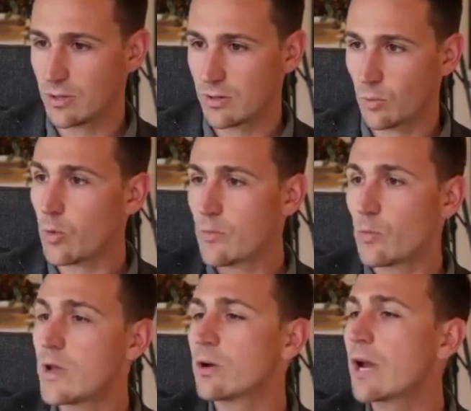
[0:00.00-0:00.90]

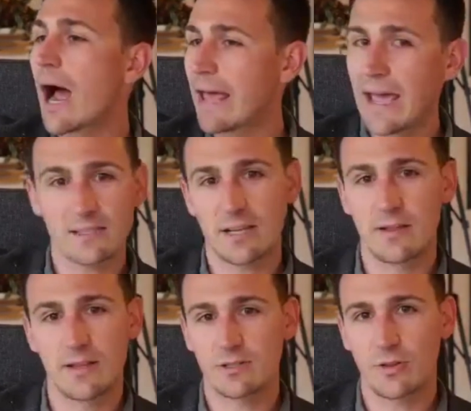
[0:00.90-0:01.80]
We are not asking
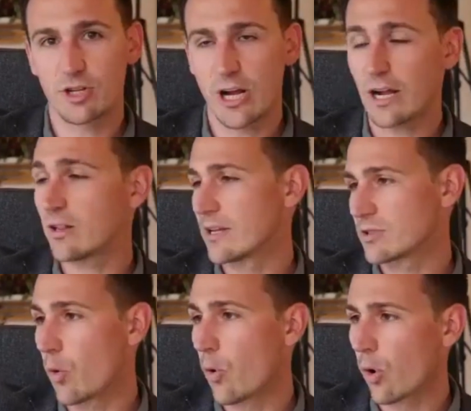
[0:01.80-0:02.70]
this on the
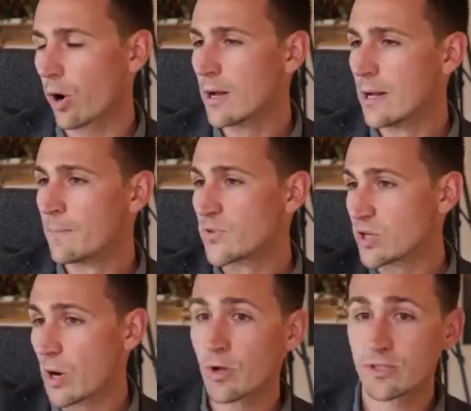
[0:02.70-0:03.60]
checklist, or
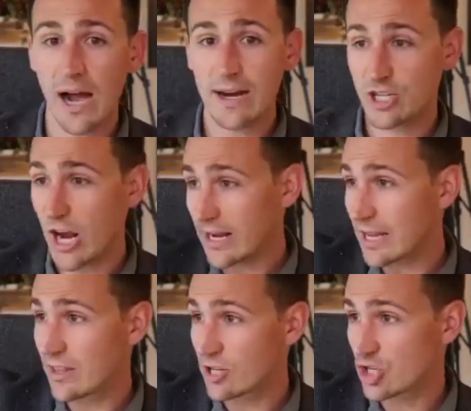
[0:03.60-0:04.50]
someone's not checking
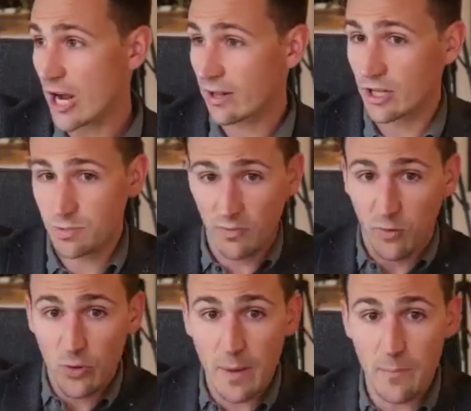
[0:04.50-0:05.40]
this checklist
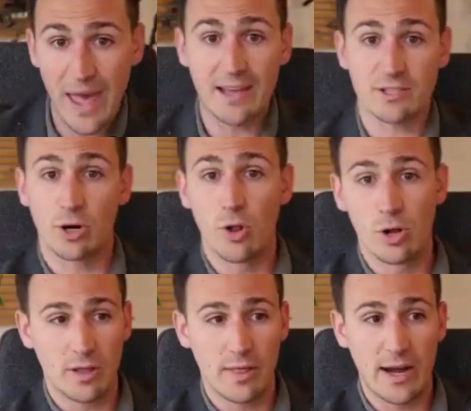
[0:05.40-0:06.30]
before they pass it along
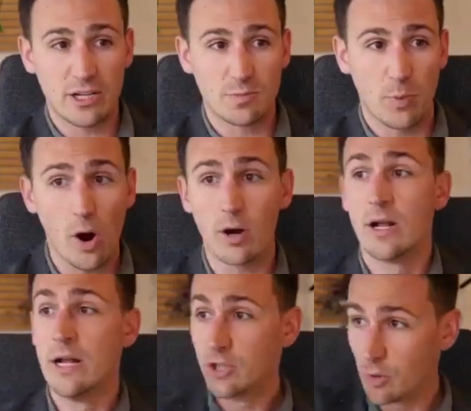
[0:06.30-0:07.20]
to the next part
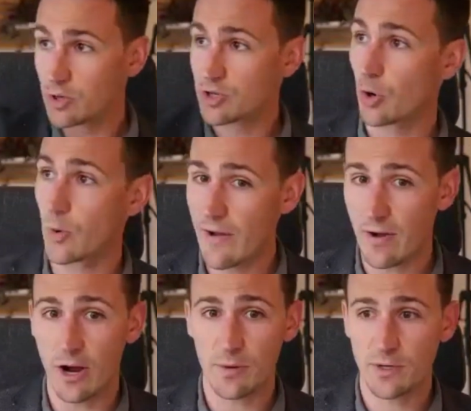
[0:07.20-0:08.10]
to ensure we have
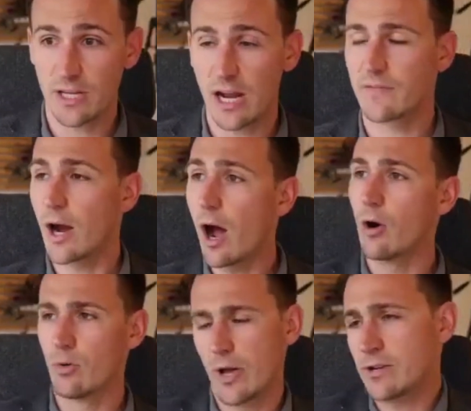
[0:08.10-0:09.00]
100% of it.
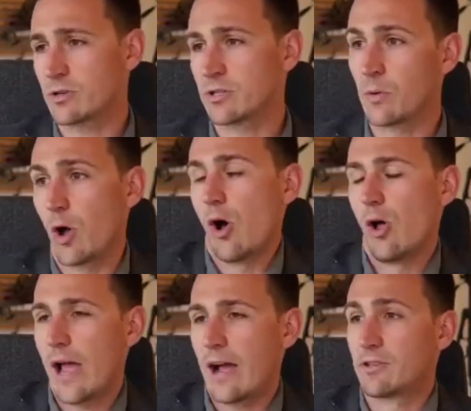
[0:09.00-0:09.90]
Oh, interesting. Well, all
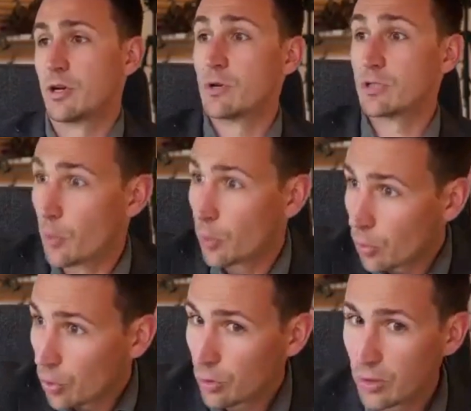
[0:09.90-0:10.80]
I have to do is
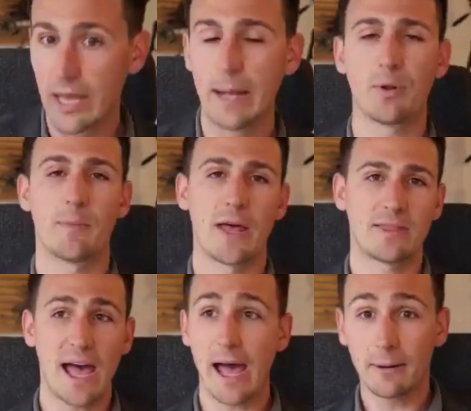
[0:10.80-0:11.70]
implement
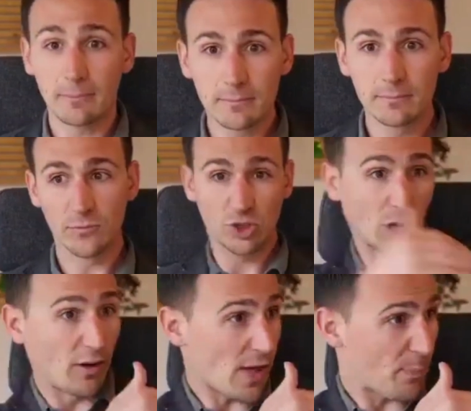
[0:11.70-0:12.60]
that,
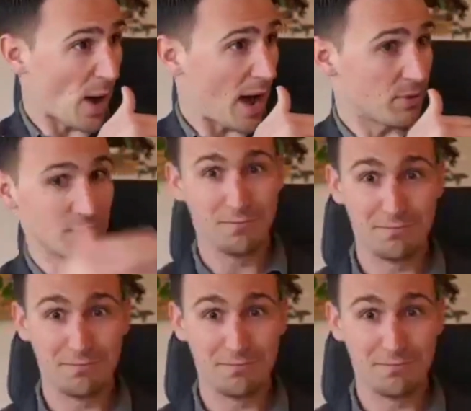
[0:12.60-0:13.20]
solve that problem.